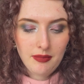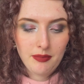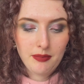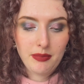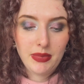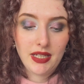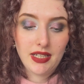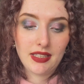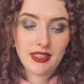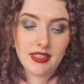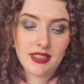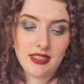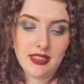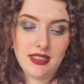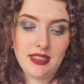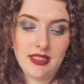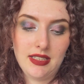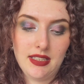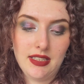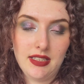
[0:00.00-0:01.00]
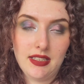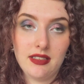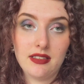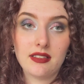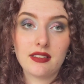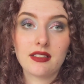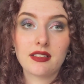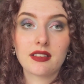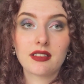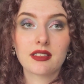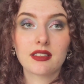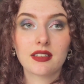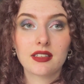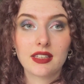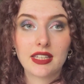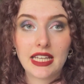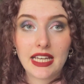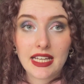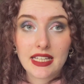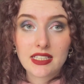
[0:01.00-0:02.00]
But
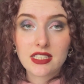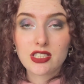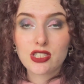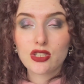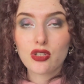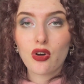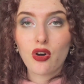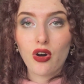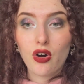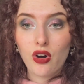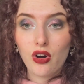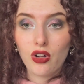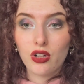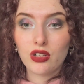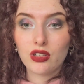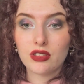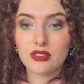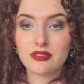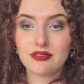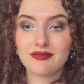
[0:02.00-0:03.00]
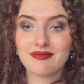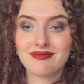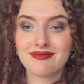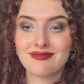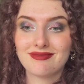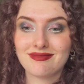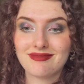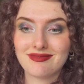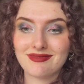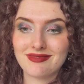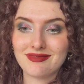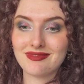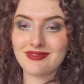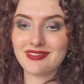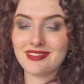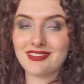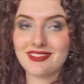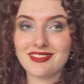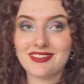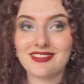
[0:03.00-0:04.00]
that's all
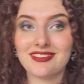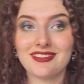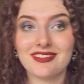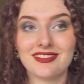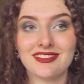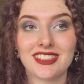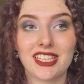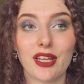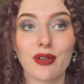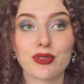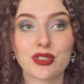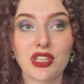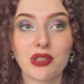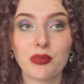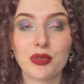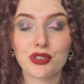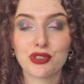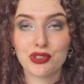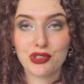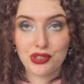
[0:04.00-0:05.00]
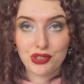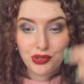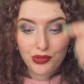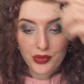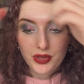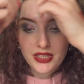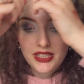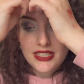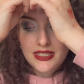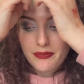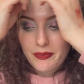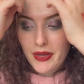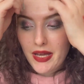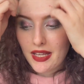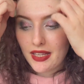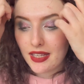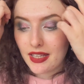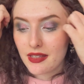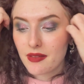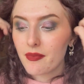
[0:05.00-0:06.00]
that I was able to do with this
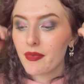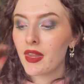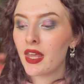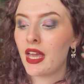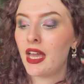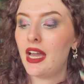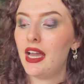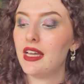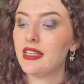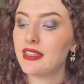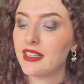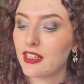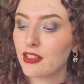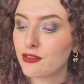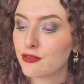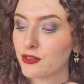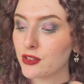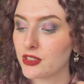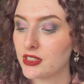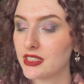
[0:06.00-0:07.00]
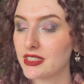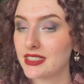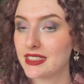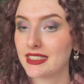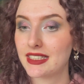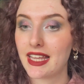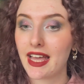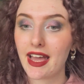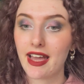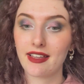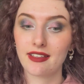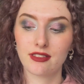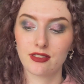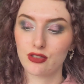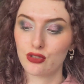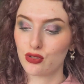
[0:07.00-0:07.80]
palette. And now for the stats.